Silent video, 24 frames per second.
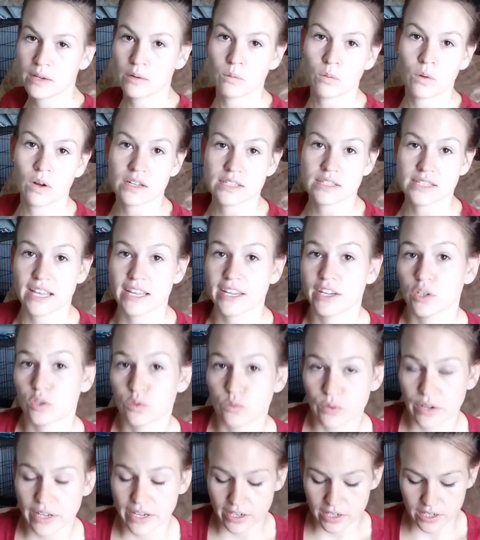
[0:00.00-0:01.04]
wants a
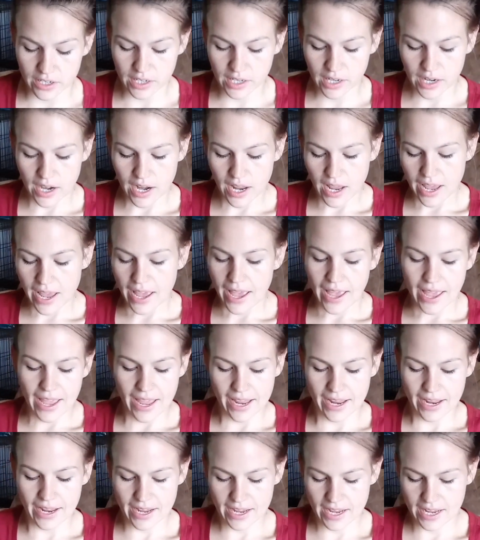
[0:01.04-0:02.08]
career
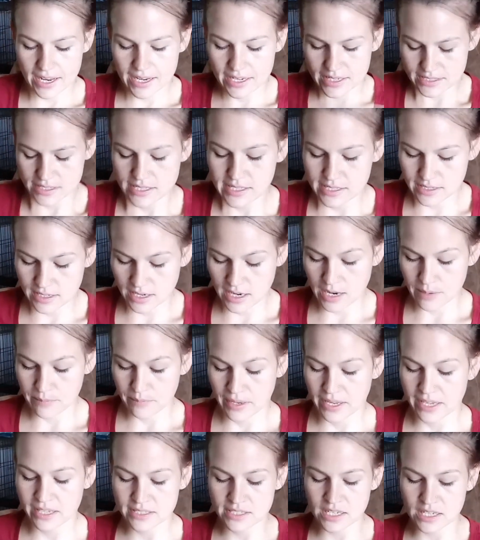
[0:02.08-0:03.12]
and um,
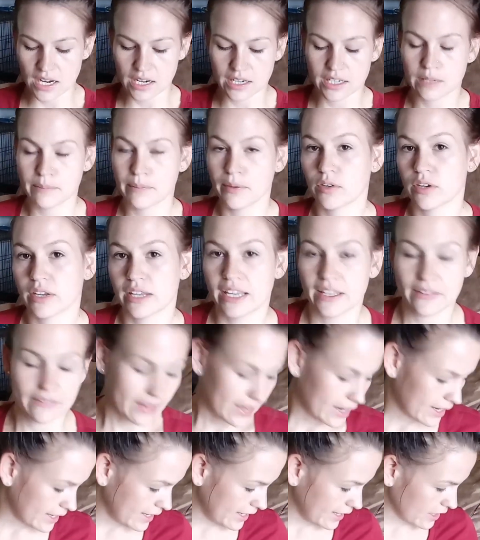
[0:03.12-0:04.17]
he's not going to be able to get that
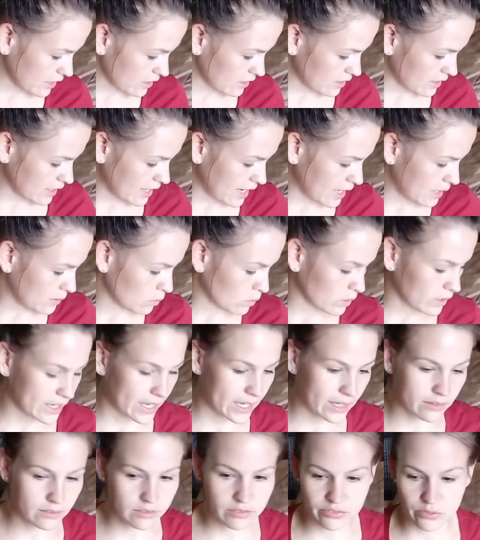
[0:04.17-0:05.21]
here and
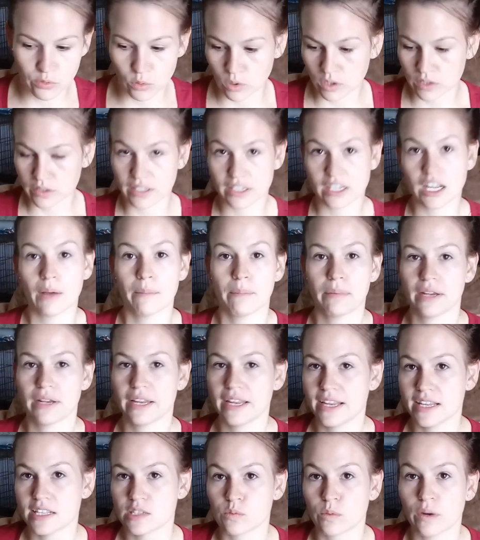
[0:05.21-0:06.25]
working for the company
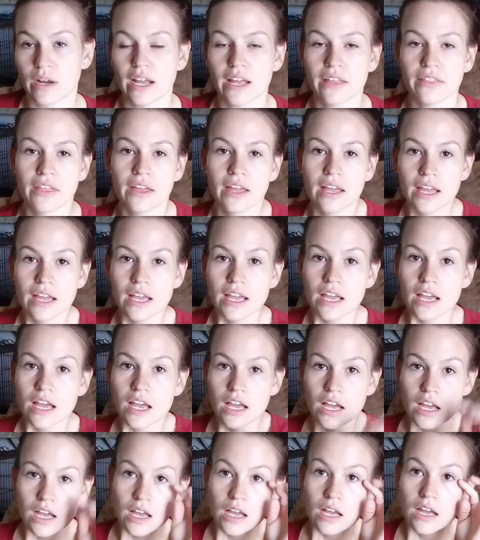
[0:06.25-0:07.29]
he's with.
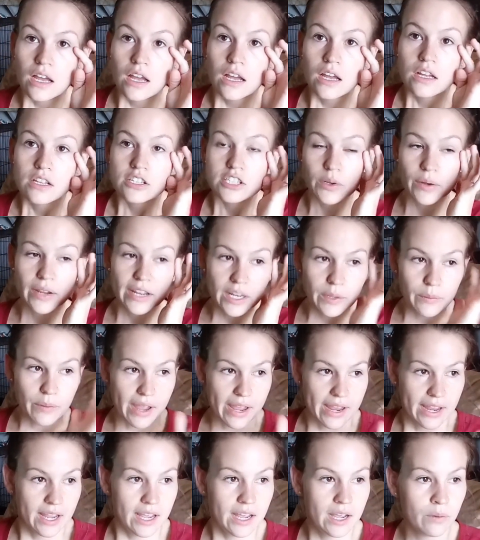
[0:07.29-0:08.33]
So anyway,
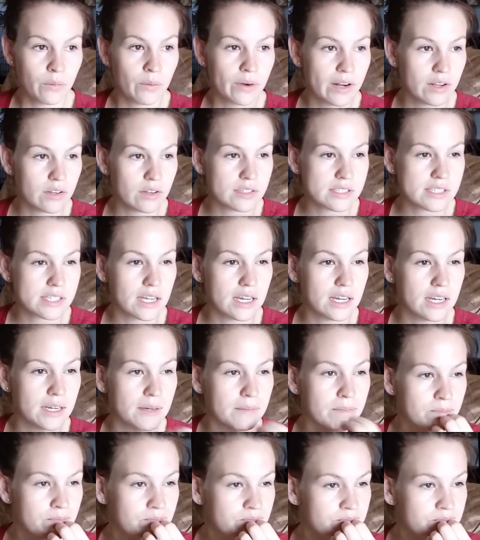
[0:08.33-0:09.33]
what else? Um,